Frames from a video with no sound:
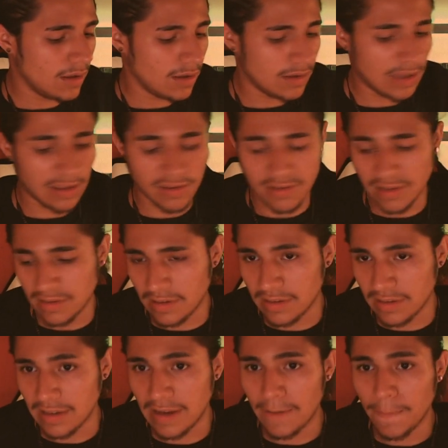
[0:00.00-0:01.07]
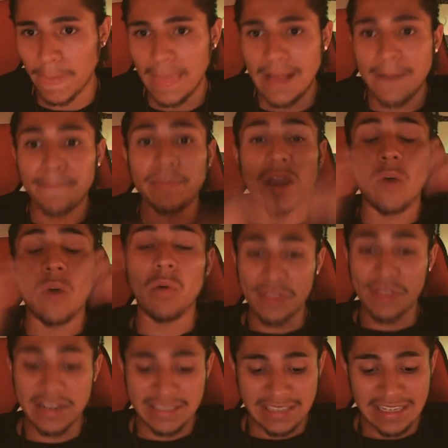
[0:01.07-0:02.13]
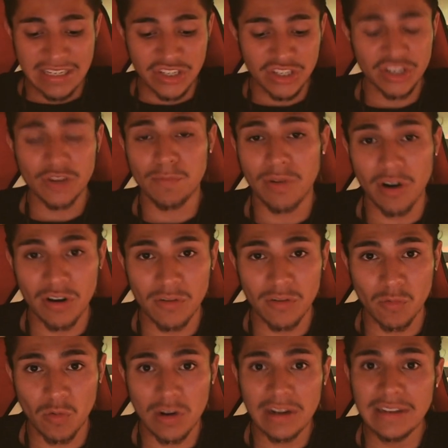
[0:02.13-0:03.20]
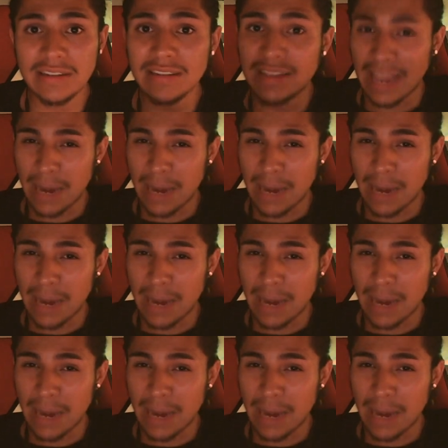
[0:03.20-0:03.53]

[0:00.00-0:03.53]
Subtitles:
Yeah, there's nothing. Yeah. Well, this is your part one,